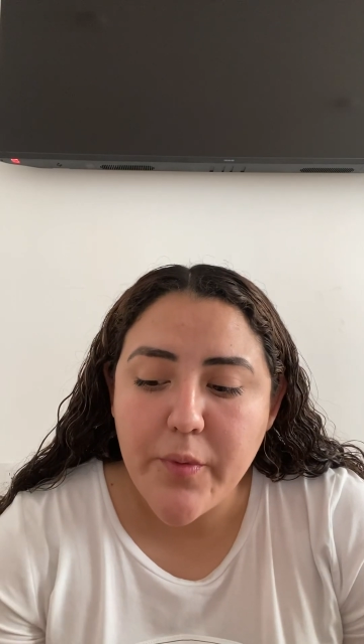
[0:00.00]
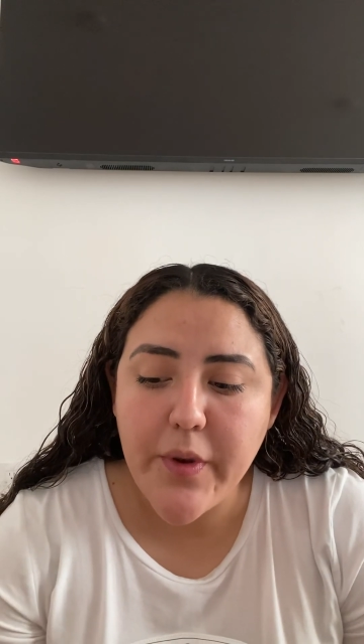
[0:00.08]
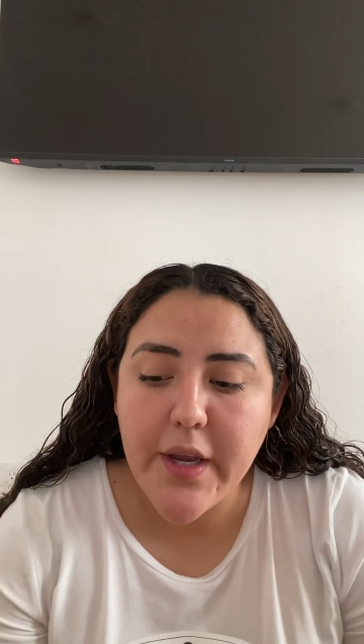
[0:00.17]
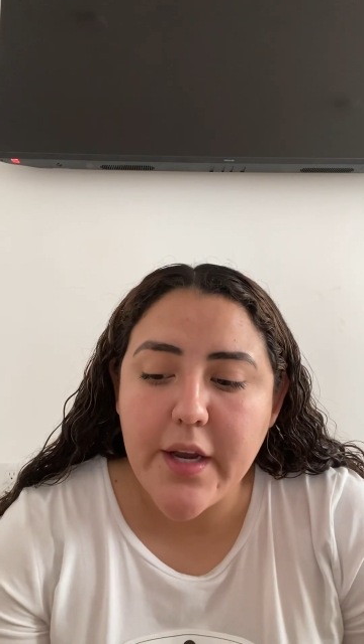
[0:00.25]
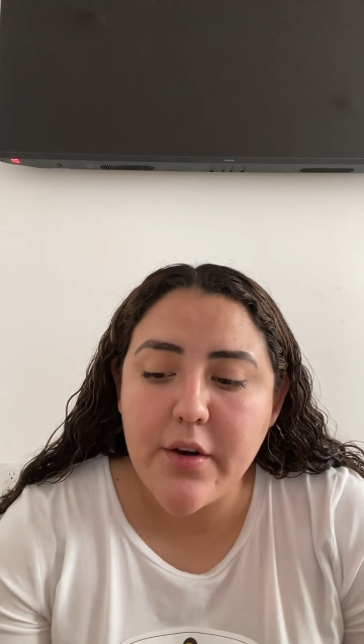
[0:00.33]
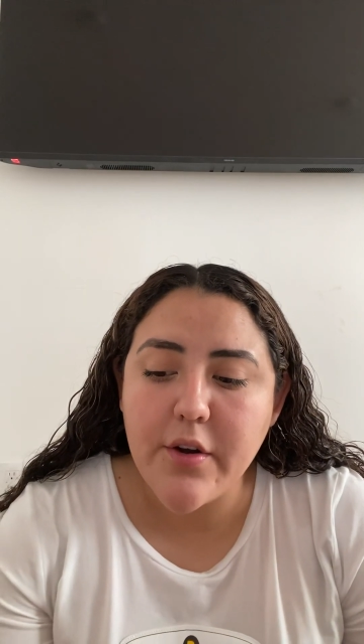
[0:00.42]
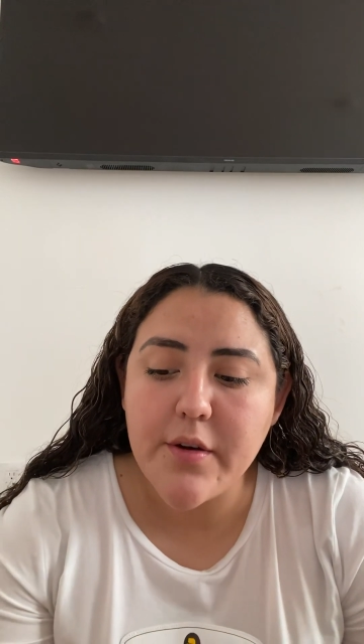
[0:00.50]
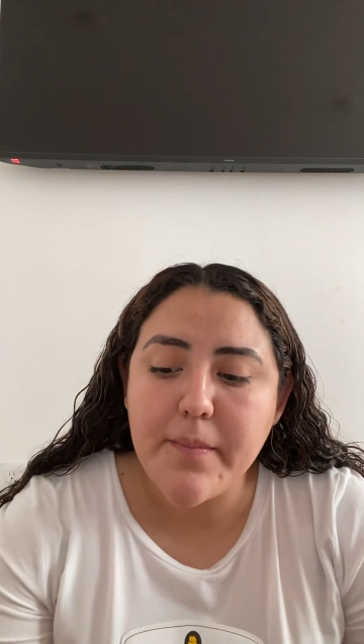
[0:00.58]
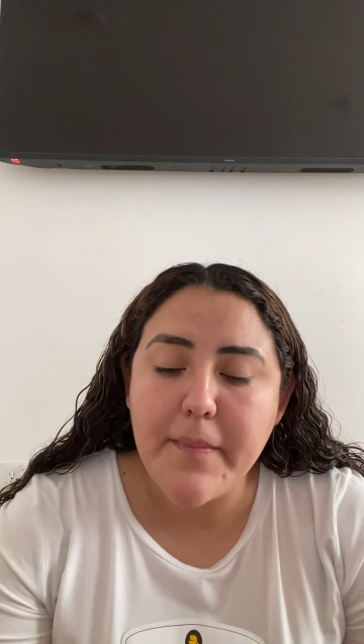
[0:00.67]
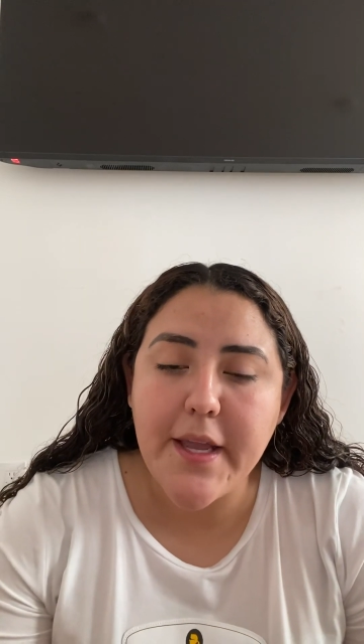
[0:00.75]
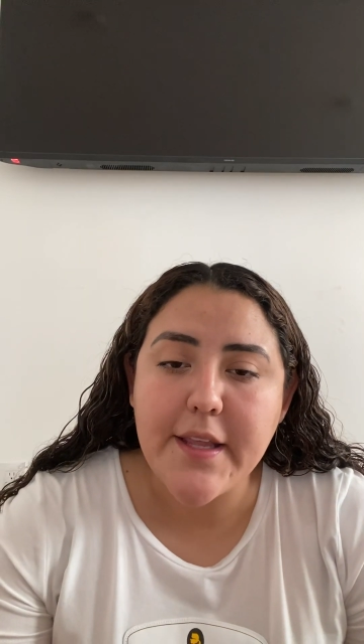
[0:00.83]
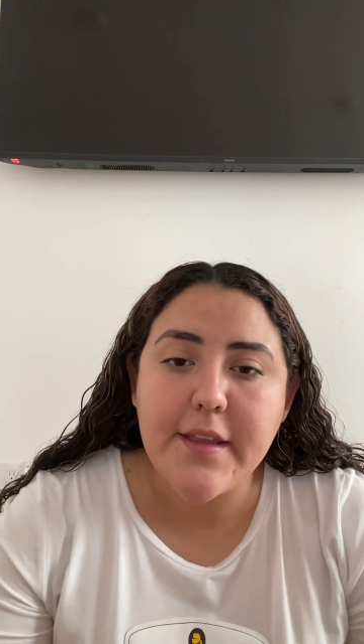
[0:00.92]
we cannot
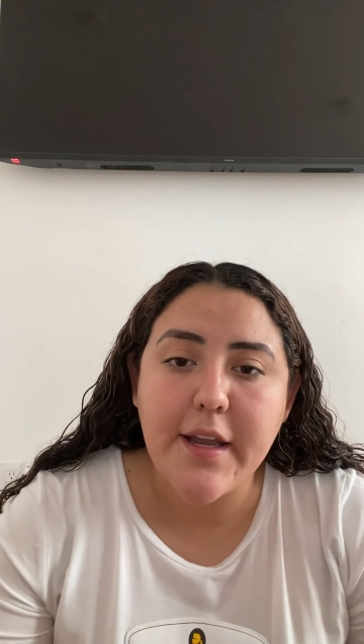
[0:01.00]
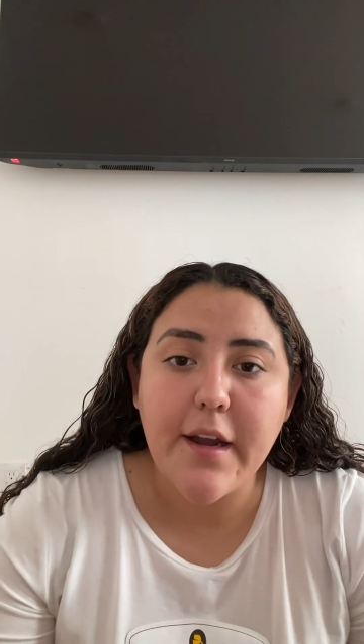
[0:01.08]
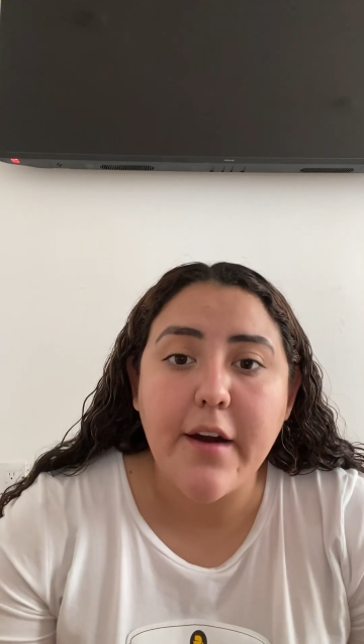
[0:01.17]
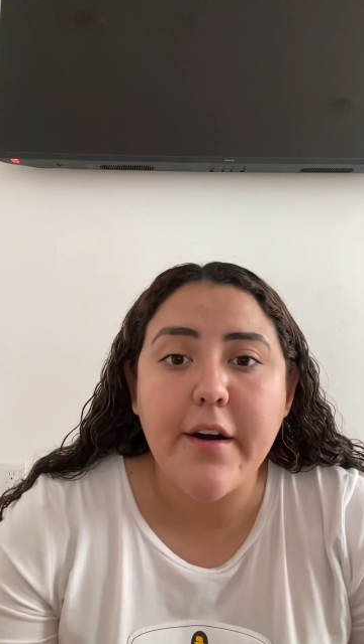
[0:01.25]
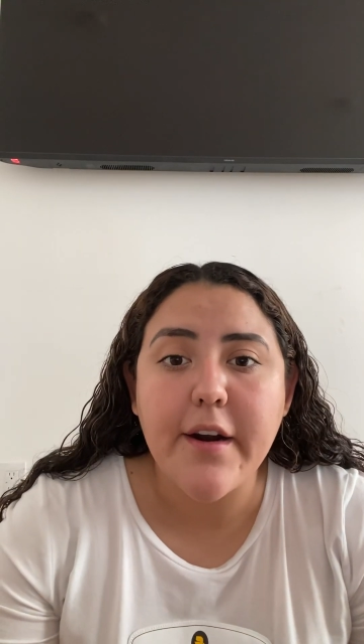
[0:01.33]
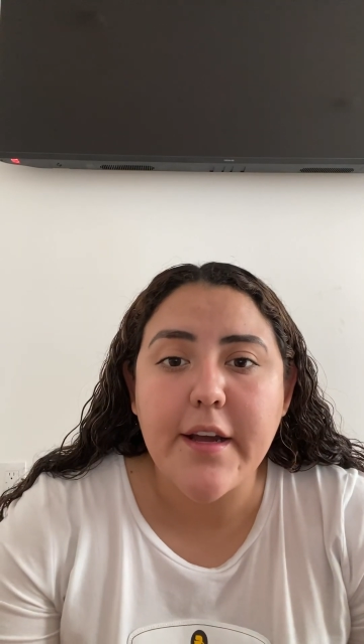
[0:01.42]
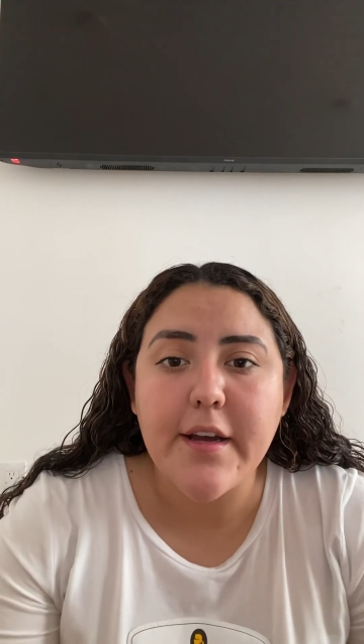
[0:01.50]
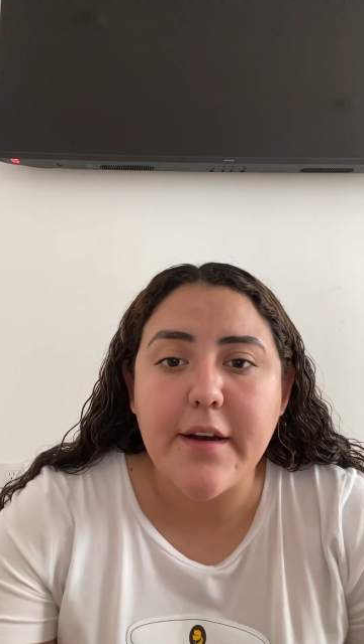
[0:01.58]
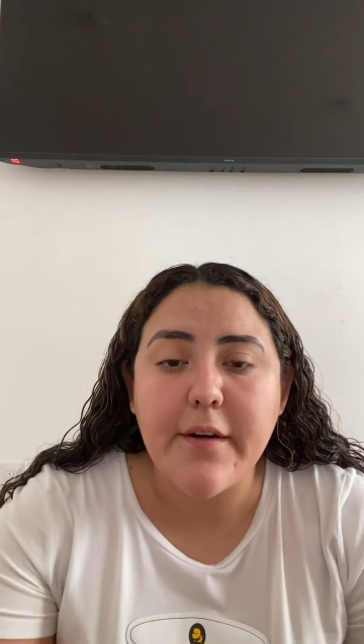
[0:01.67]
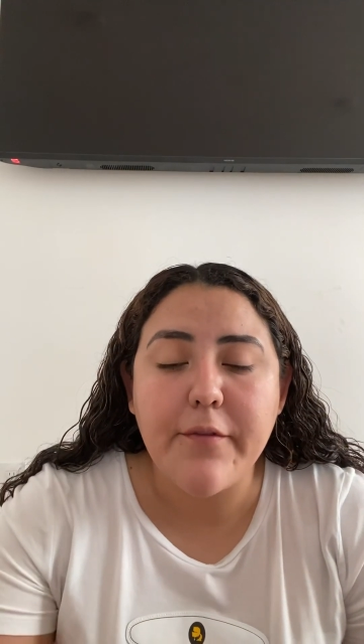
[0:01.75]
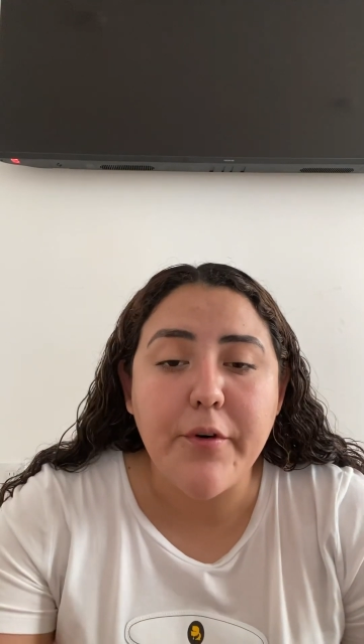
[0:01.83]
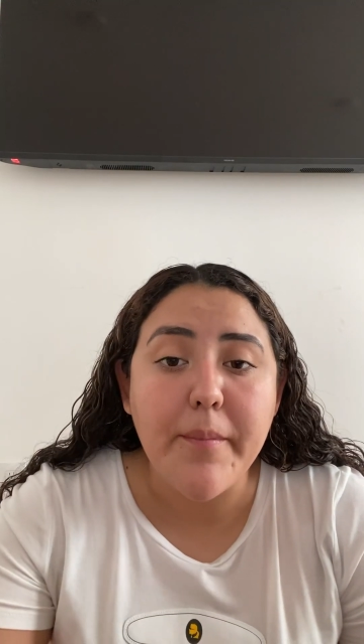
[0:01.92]
make the
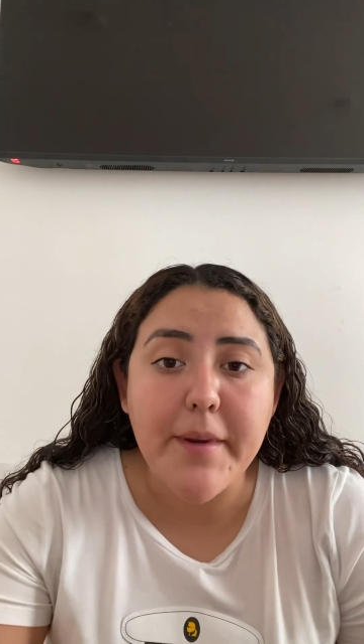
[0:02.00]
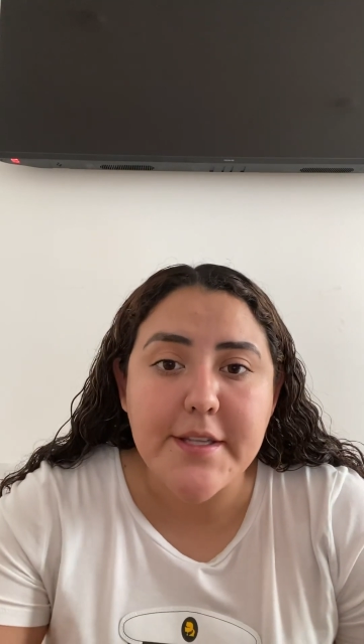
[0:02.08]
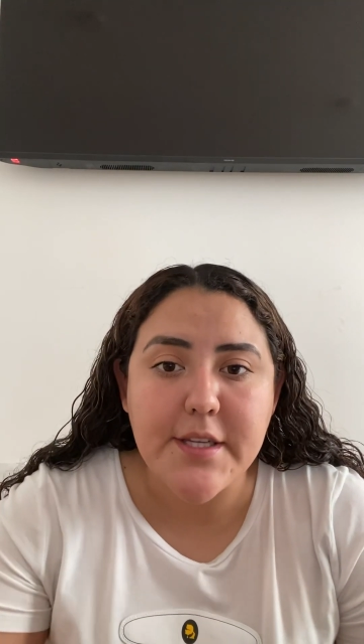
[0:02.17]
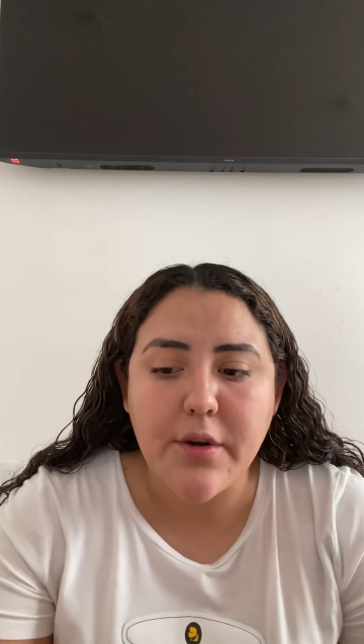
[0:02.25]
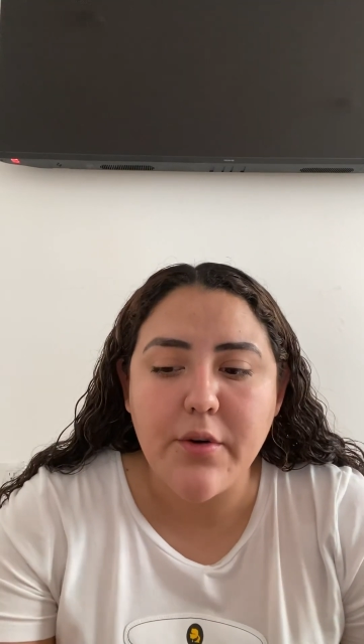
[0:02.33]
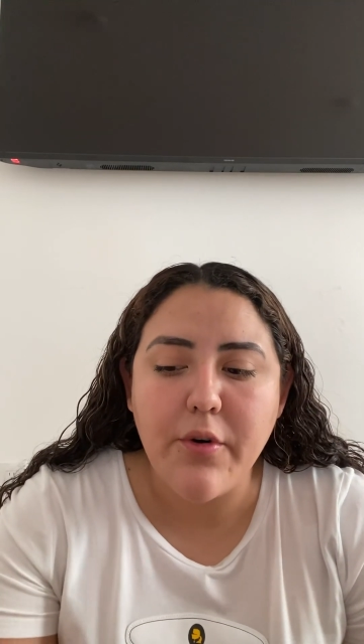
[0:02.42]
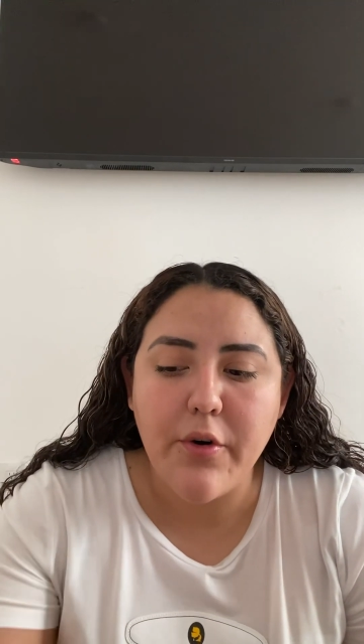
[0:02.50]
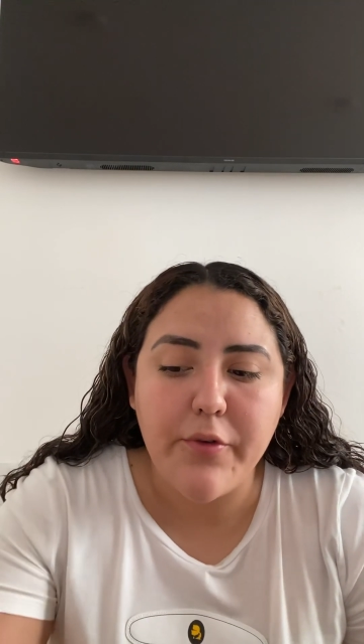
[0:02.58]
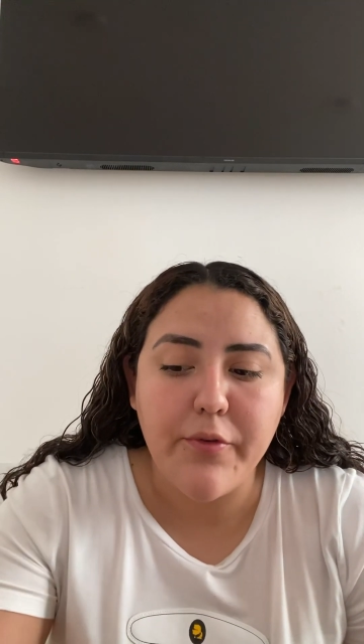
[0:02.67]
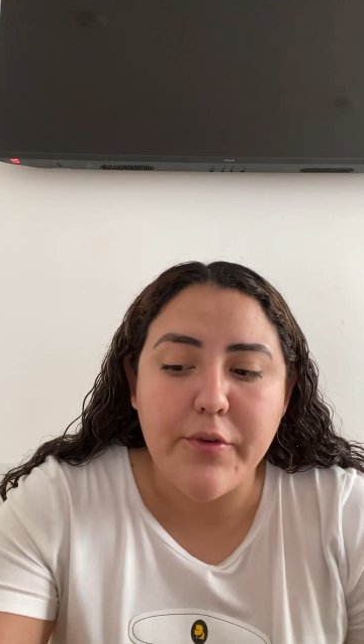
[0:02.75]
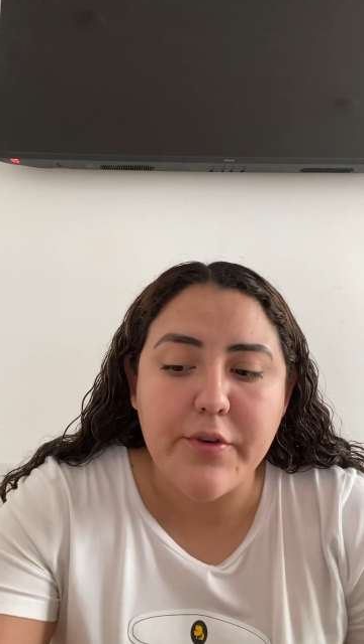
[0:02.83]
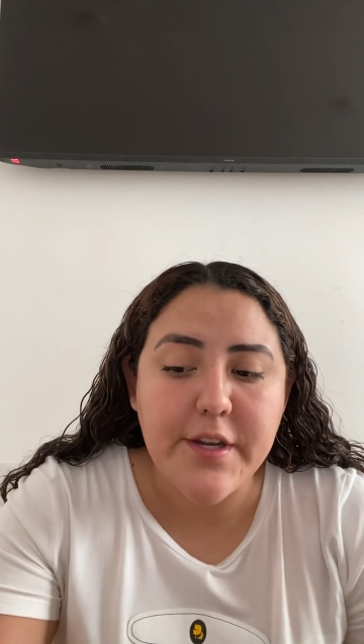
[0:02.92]
car from Mexico or
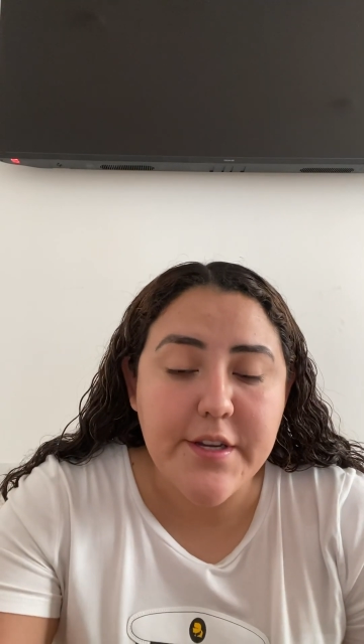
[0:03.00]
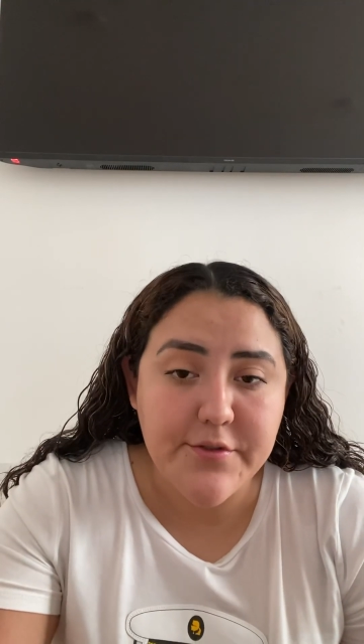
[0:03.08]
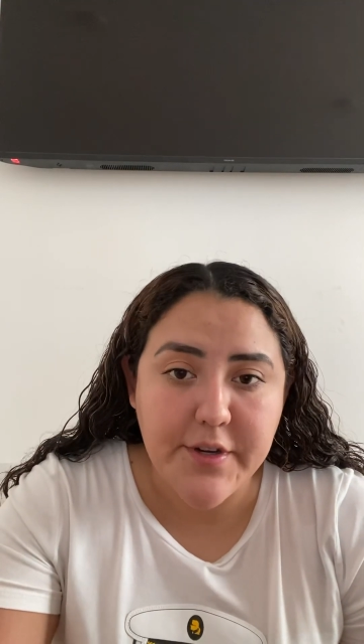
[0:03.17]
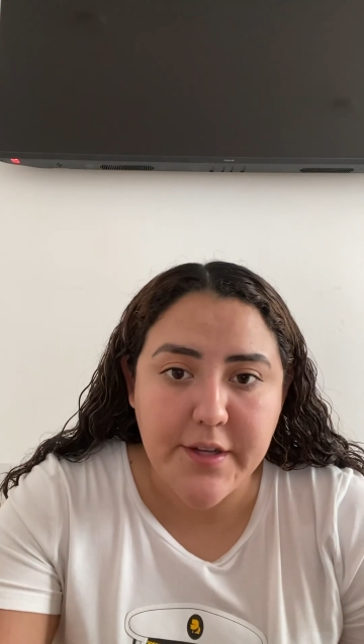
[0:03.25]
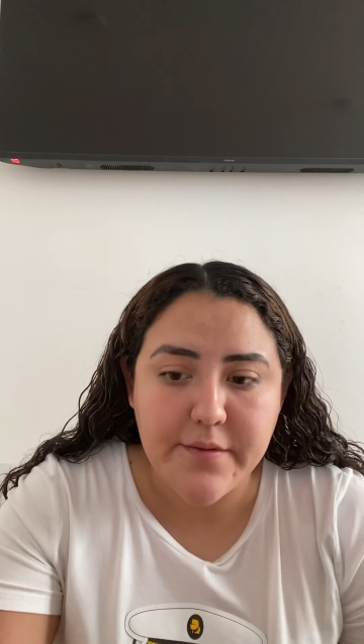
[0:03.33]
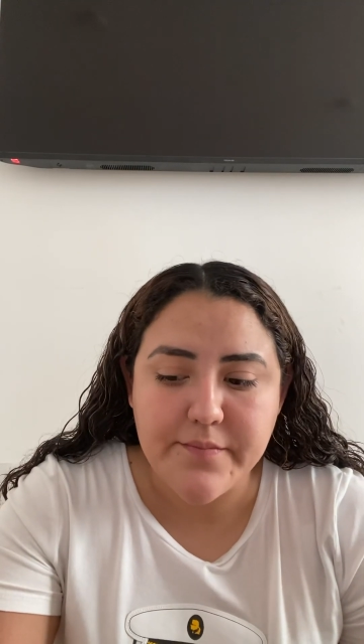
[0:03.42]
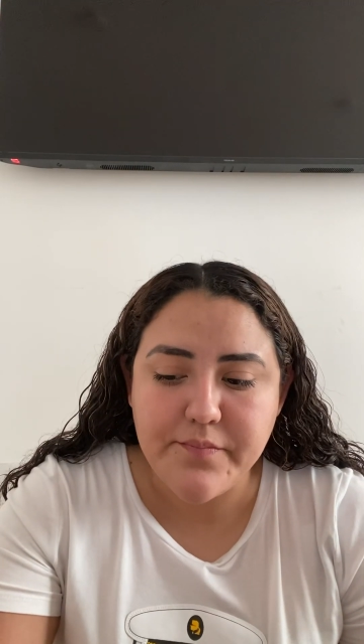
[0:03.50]
for Israel.